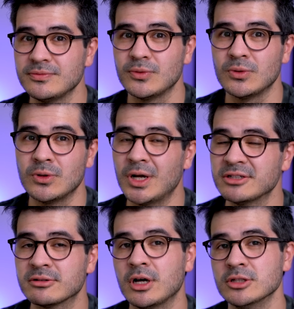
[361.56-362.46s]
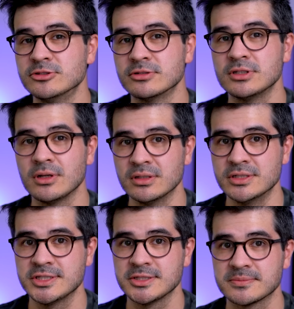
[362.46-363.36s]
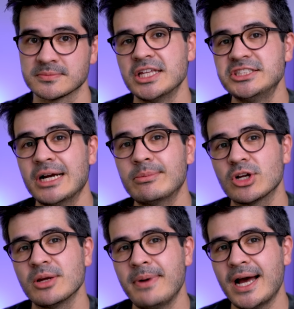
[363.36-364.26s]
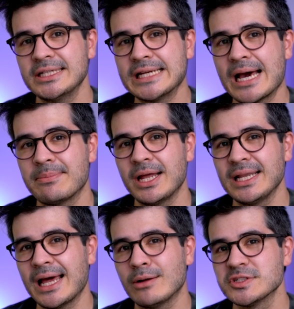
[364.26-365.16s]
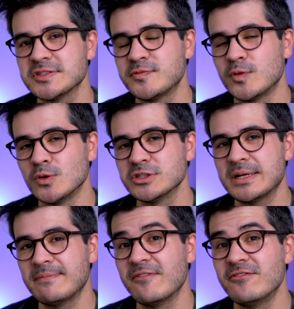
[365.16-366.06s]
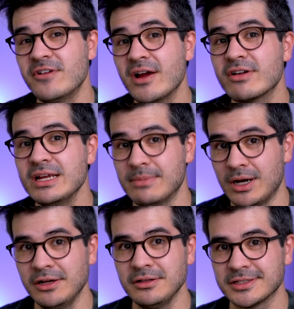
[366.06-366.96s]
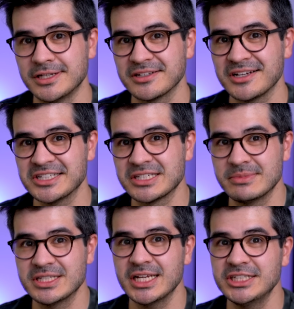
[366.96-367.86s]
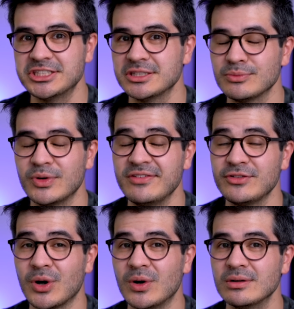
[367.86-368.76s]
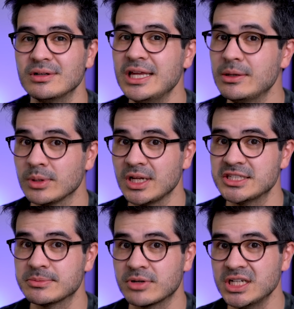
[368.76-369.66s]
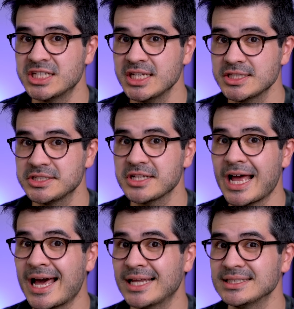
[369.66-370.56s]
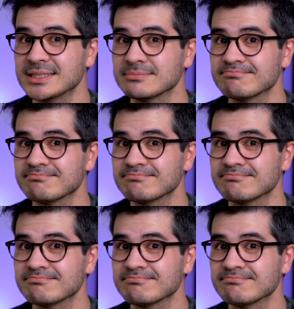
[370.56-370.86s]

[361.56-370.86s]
for under $100. The Jabra companion app allows for some very mild customization. We've got equalizer presets, and